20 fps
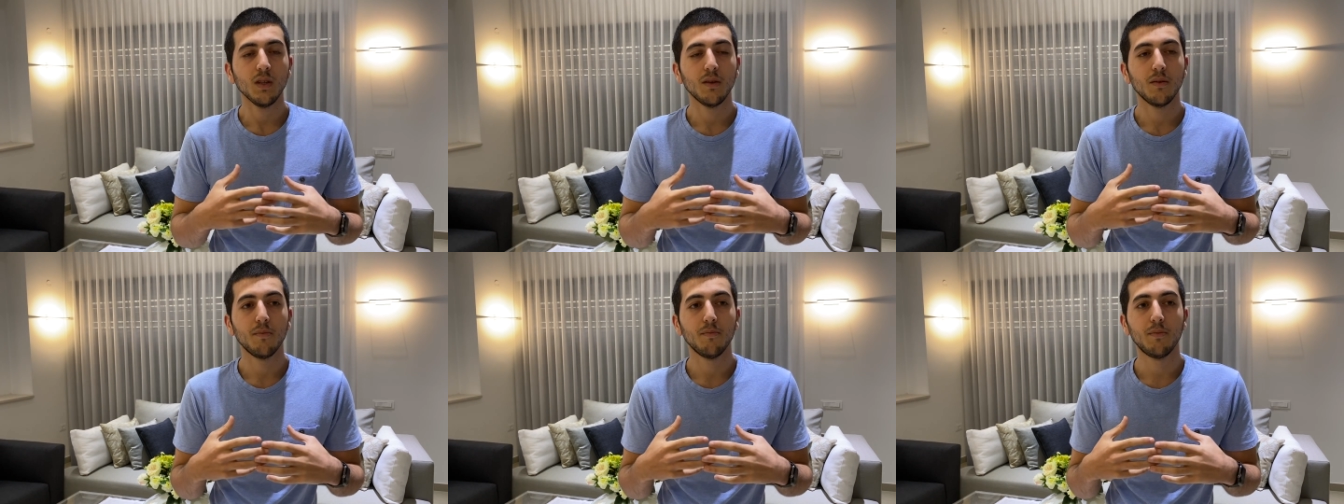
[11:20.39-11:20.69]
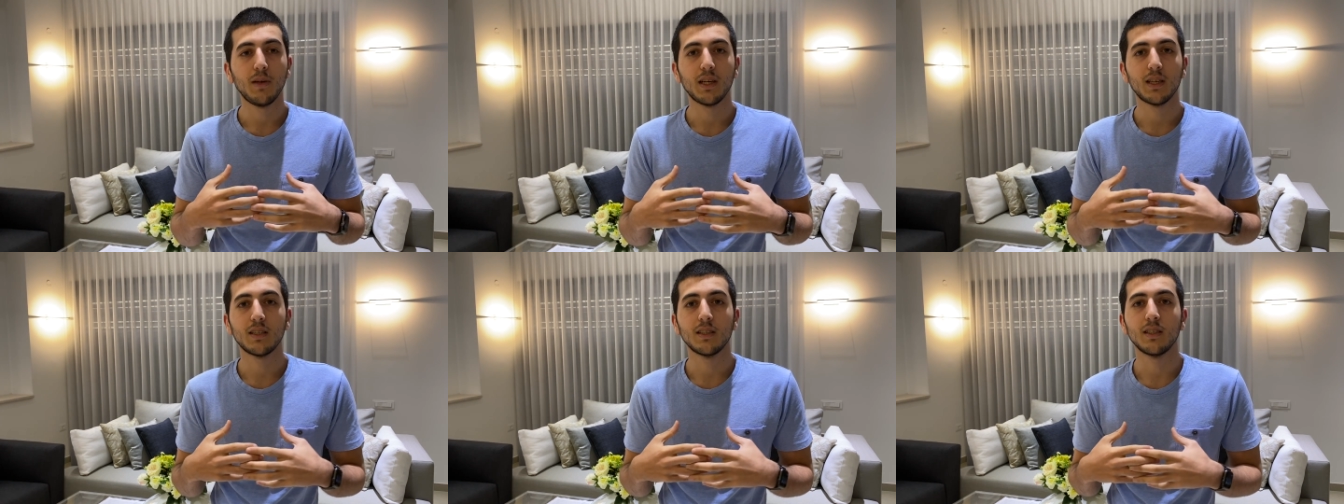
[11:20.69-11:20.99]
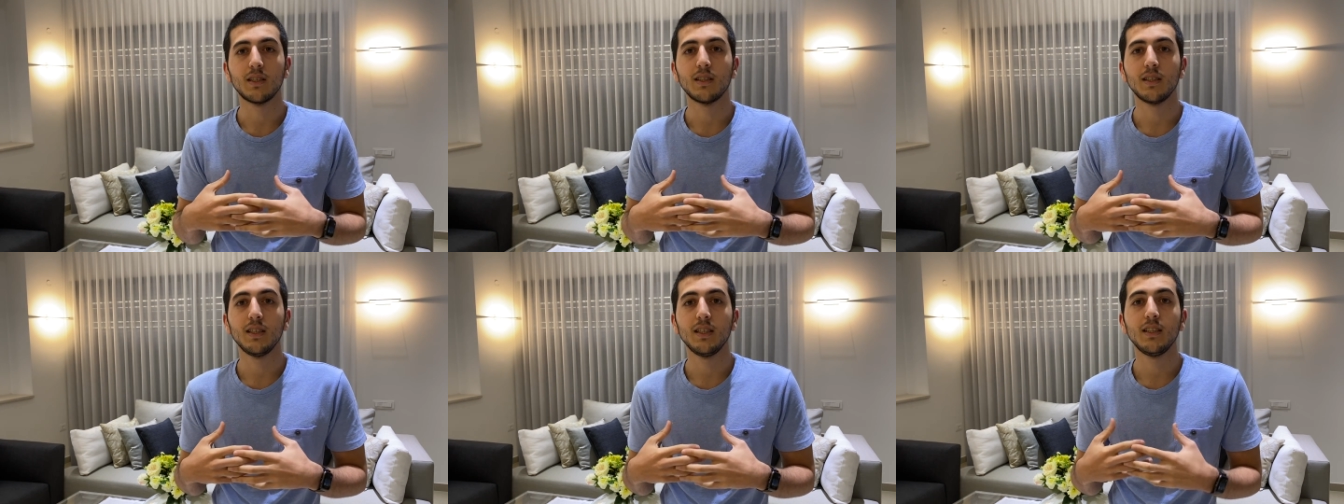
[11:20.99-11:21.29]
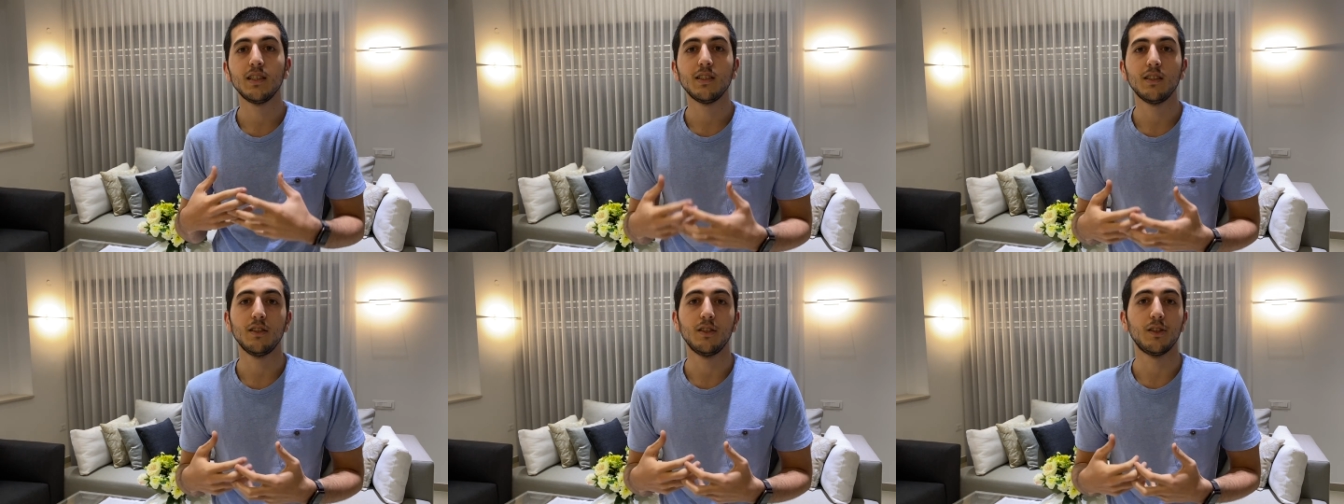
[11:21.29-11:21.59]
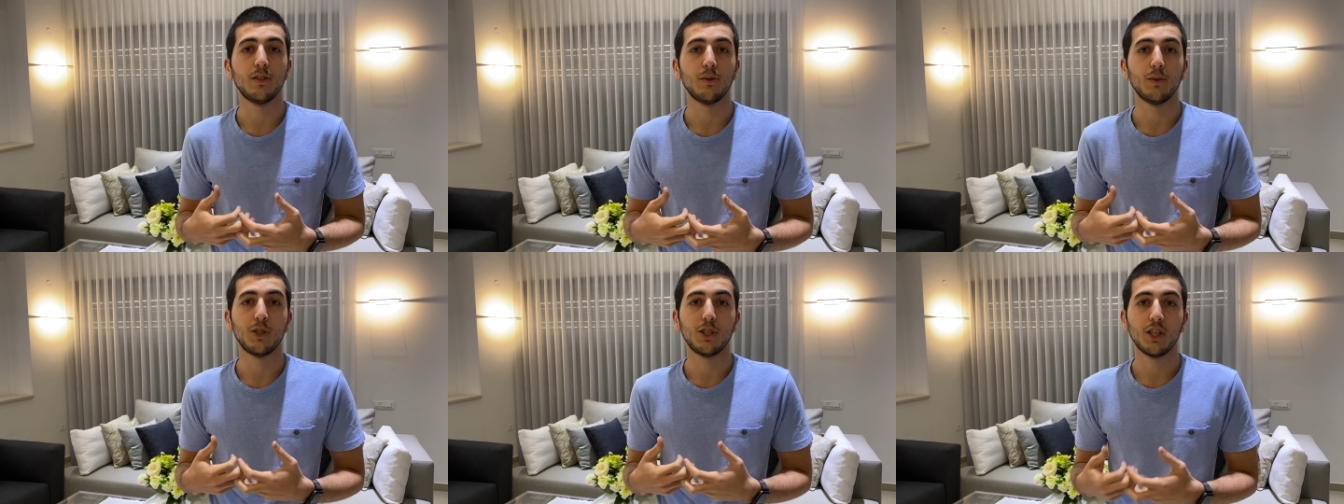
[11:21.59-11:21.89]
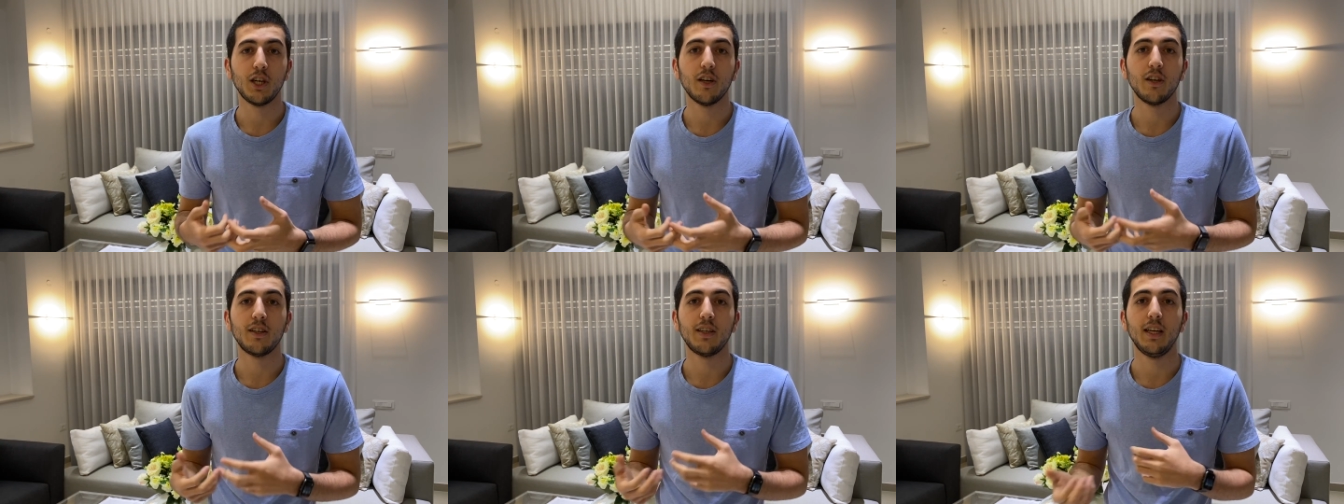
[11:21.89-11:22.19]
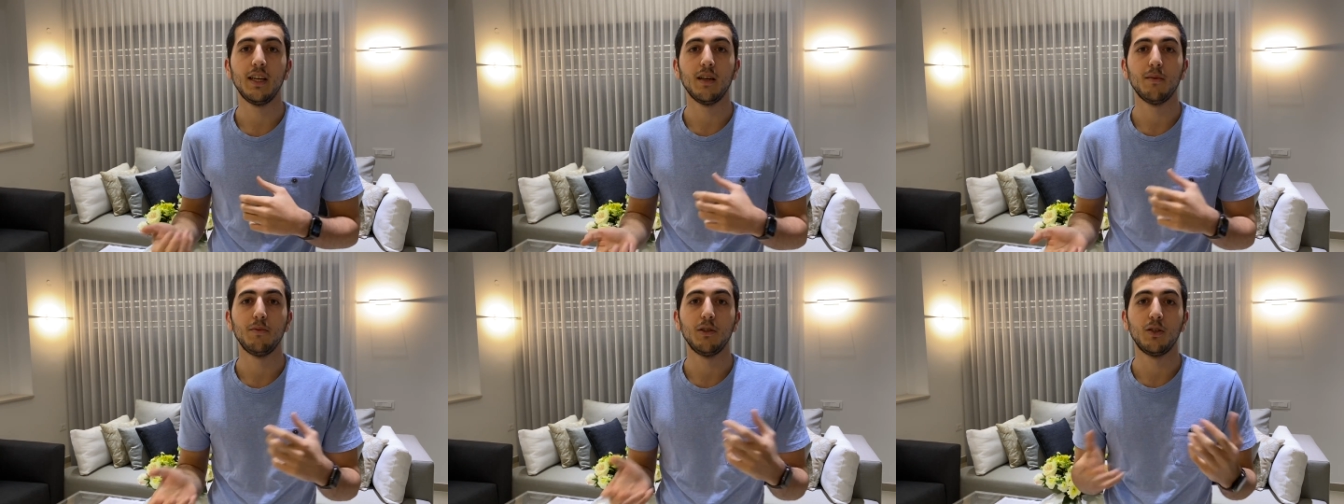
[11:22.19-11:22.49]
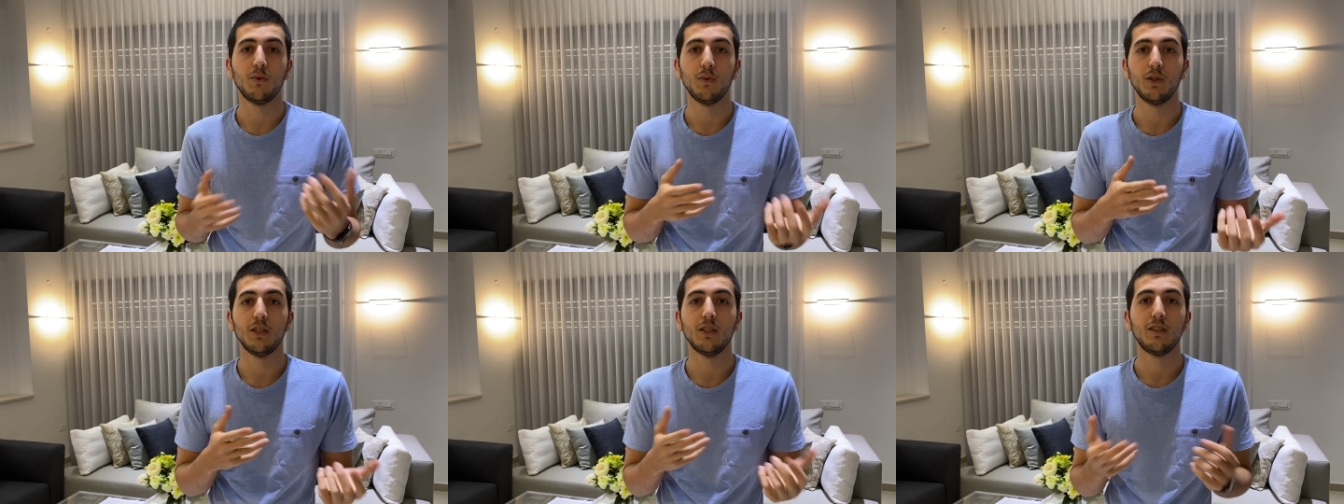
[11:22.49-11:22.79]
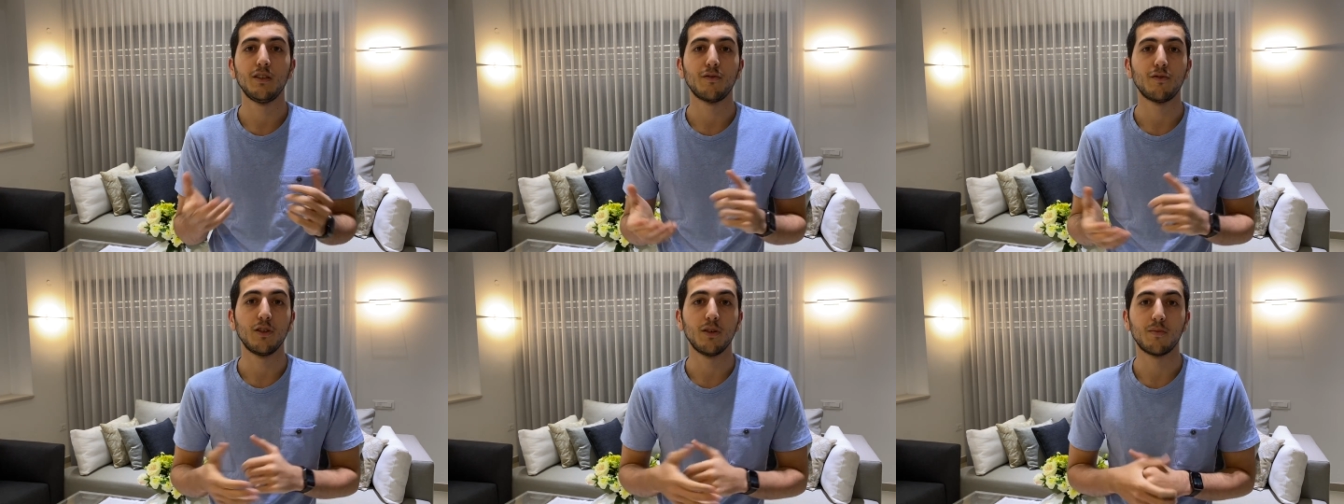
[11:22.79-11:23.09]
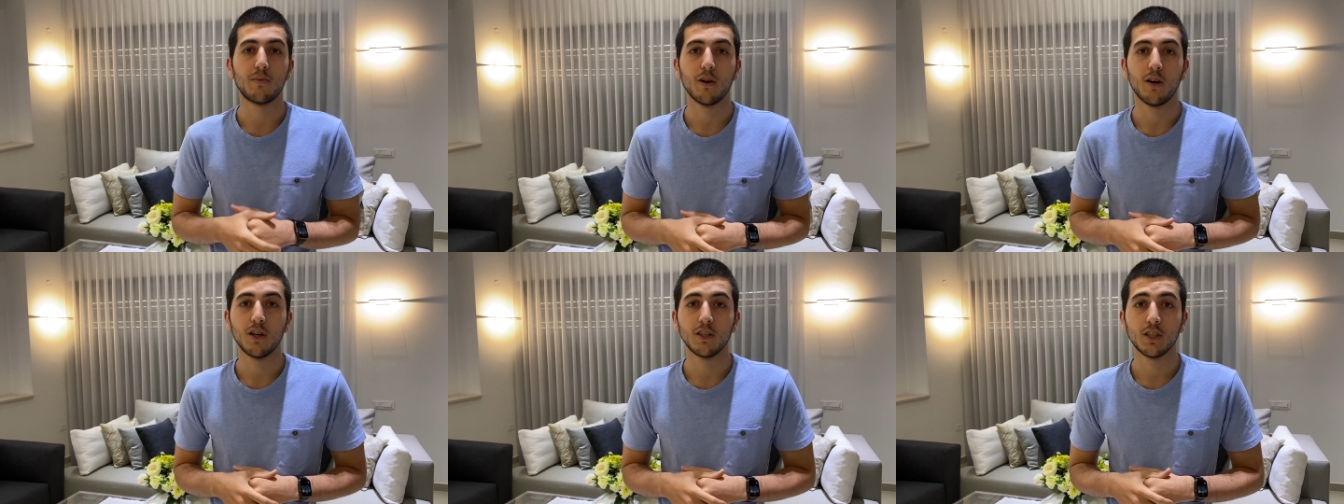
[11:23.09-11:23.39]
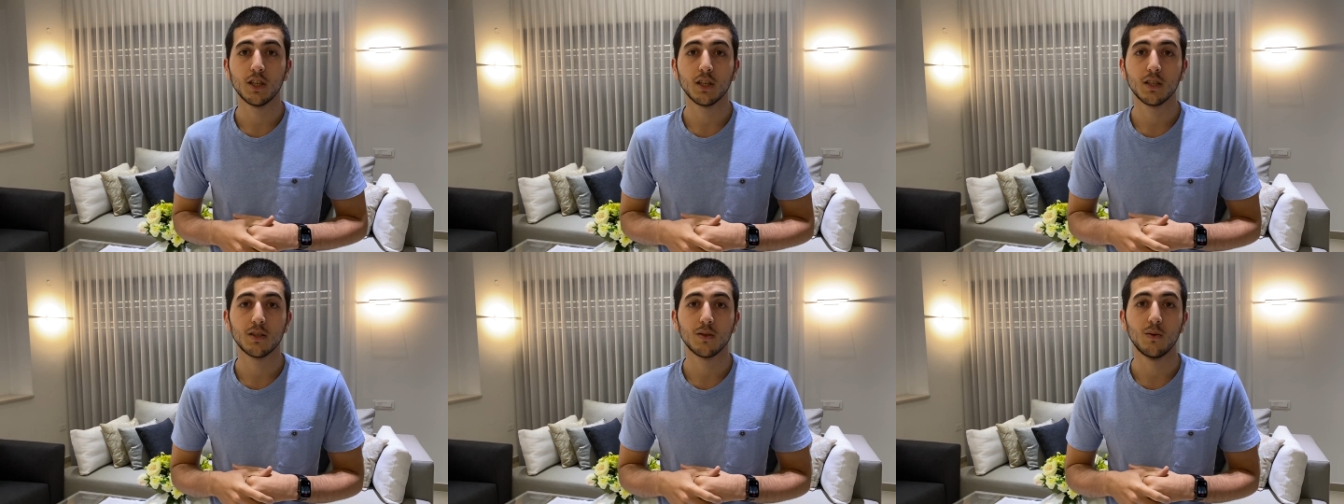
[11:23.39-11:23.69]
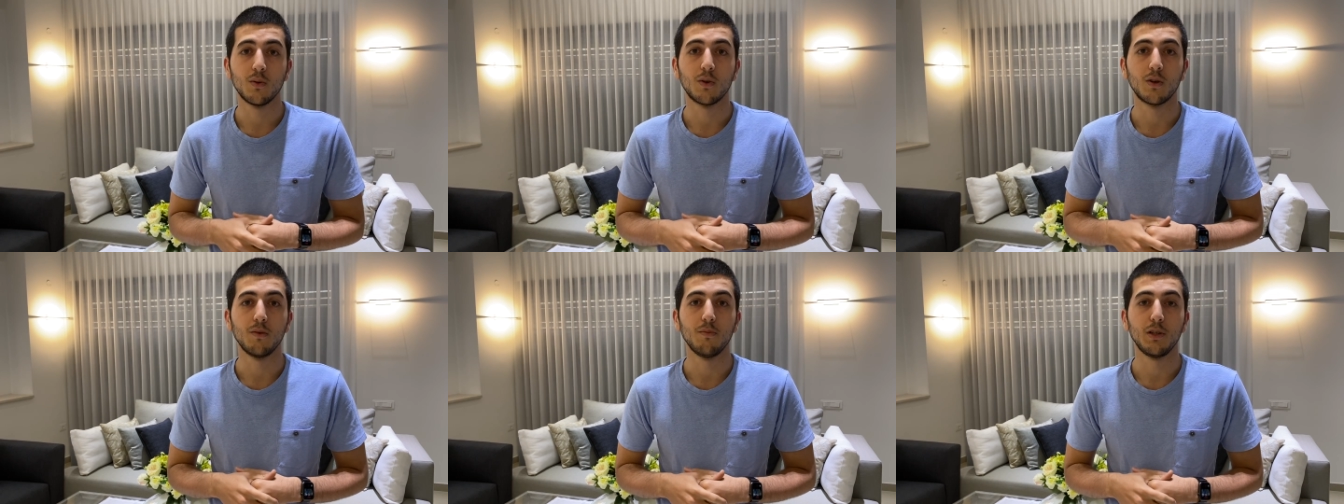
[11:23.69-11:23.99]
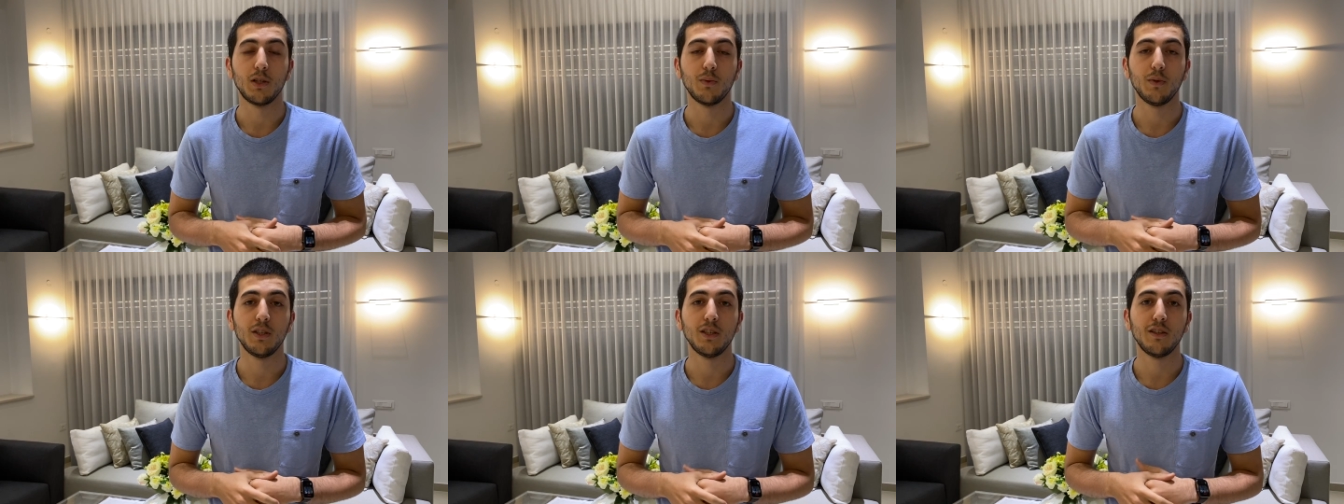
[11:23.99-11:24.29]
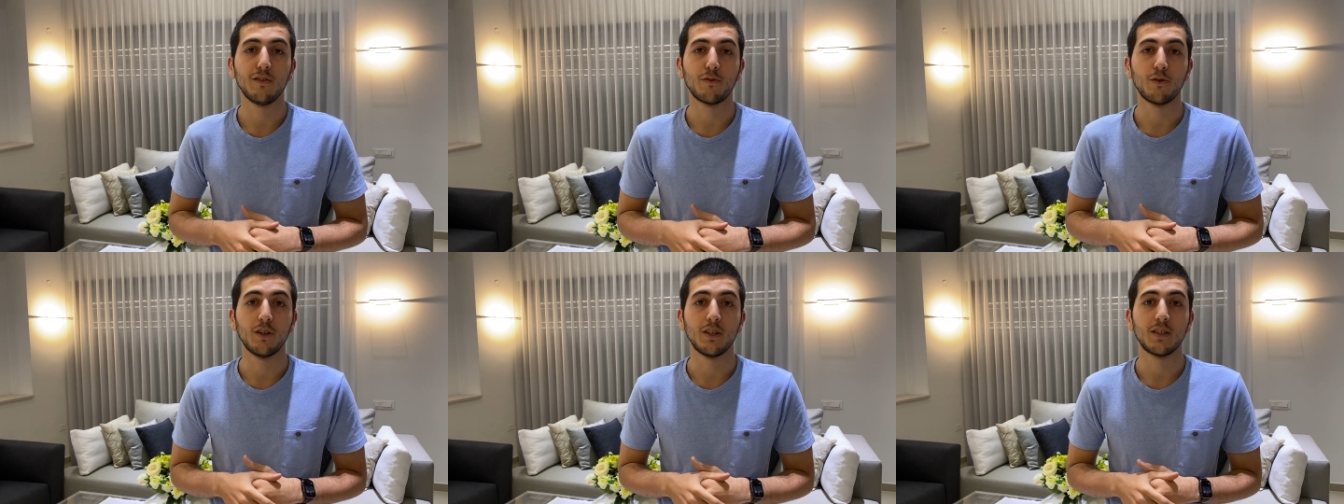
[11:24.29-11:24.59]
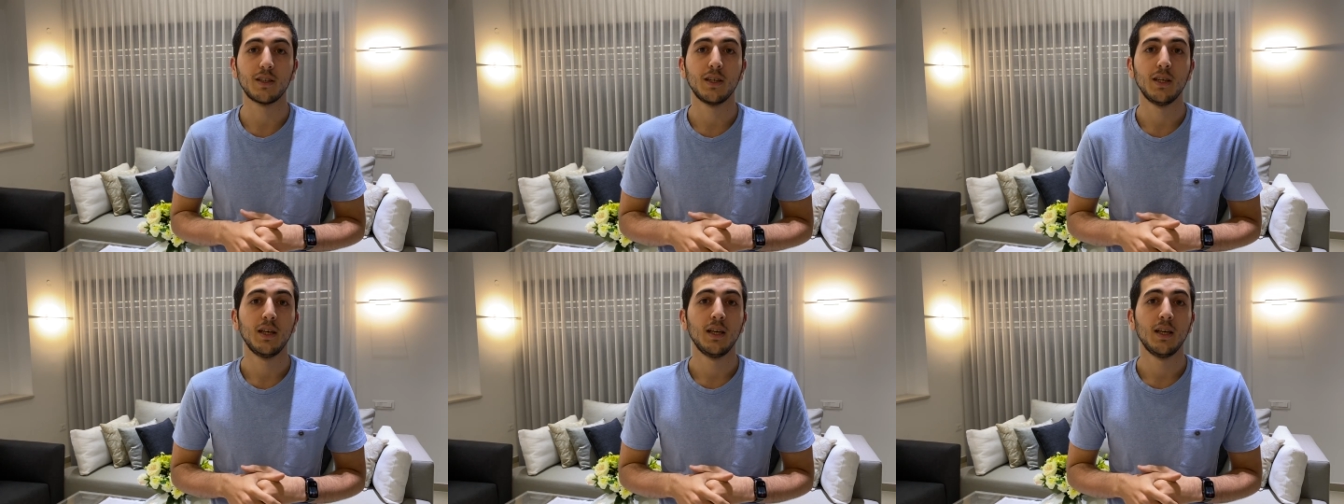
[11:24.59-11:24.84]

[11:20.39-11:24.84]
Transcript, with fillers: makes it easier to share data between different projects, or between different